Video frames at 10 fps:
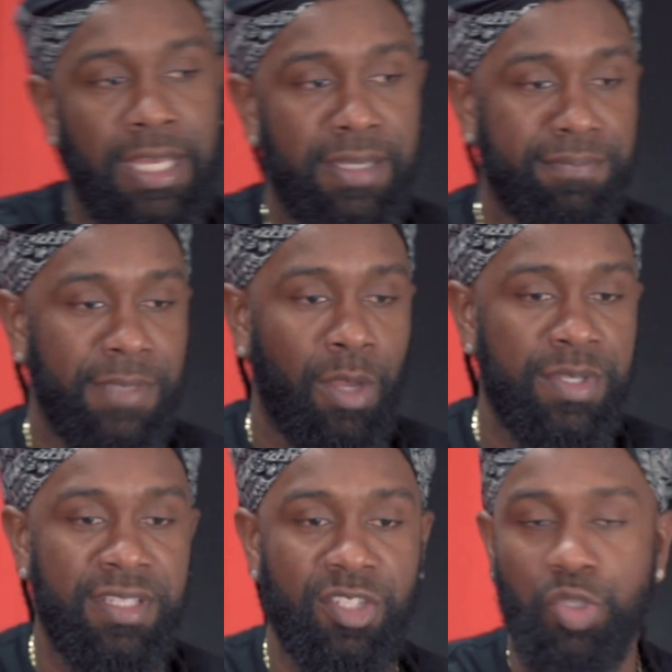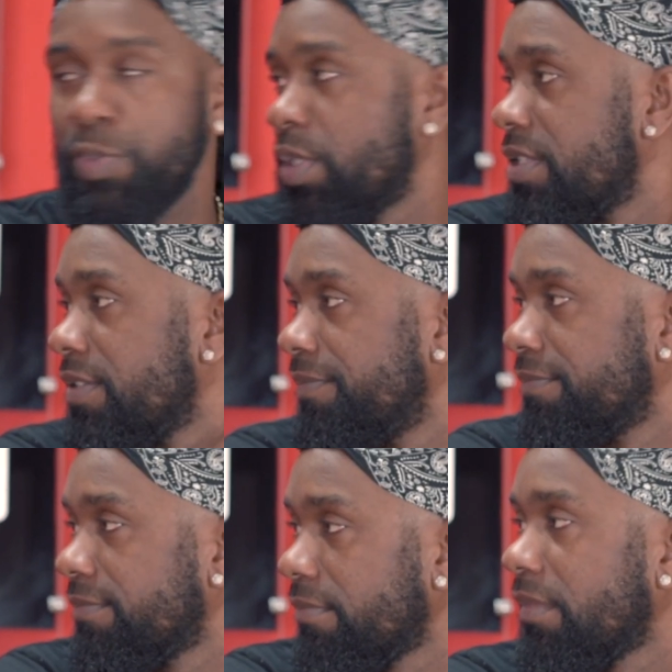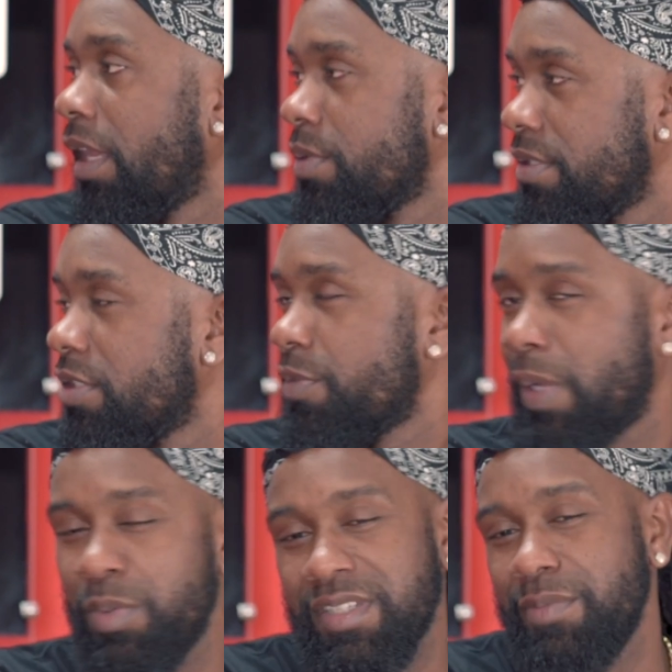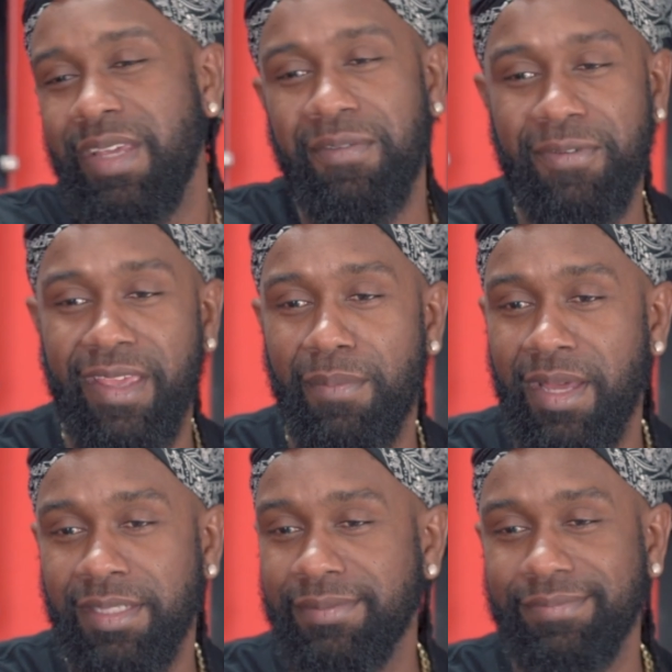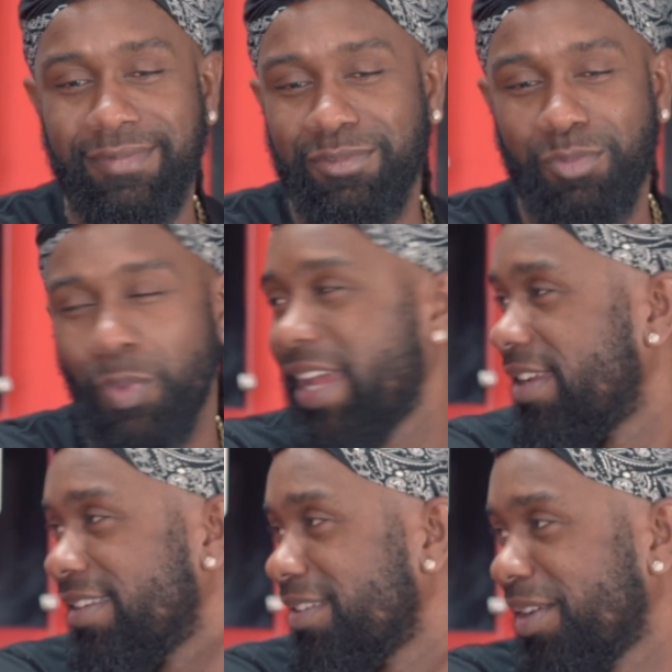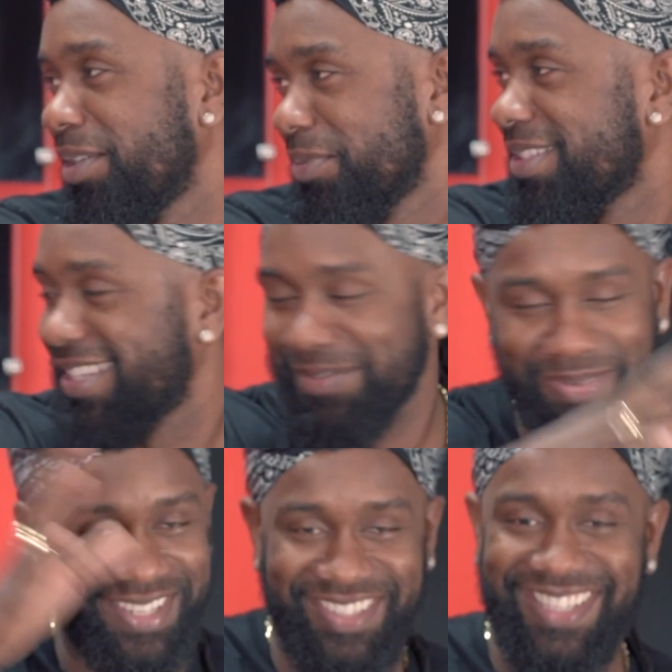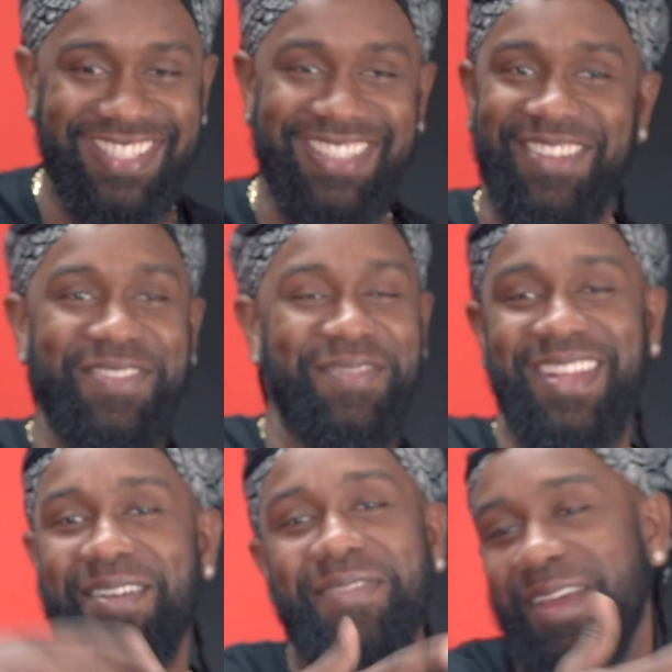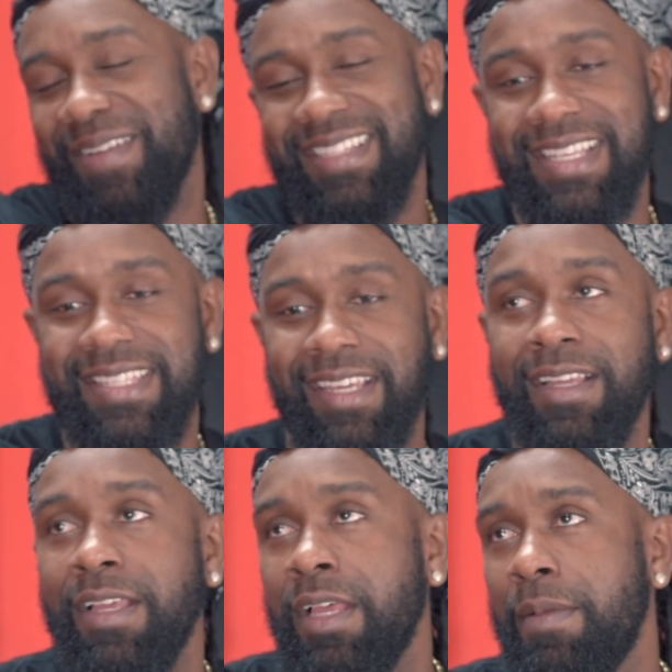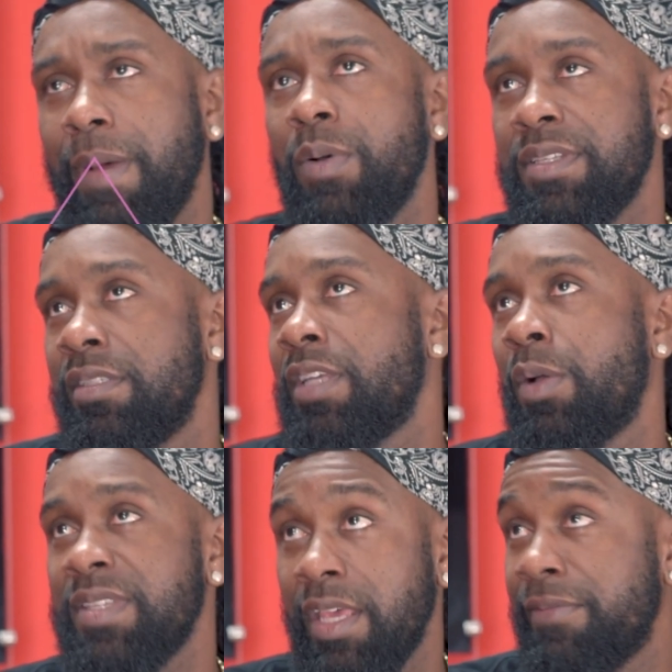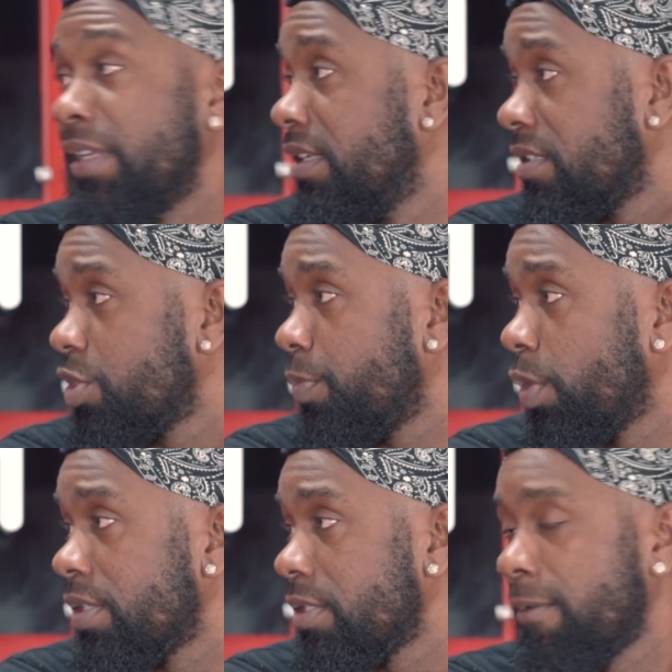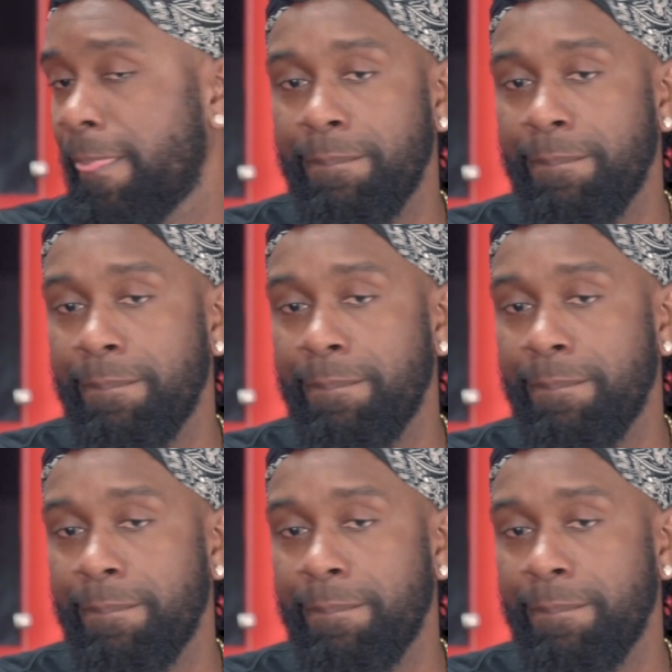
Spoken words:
I was into sports. Mm. I wanted to be a fireman. Weird, you know, it was chances of being a fireman, that singer. Mm-hmm. But I was heavily into sports.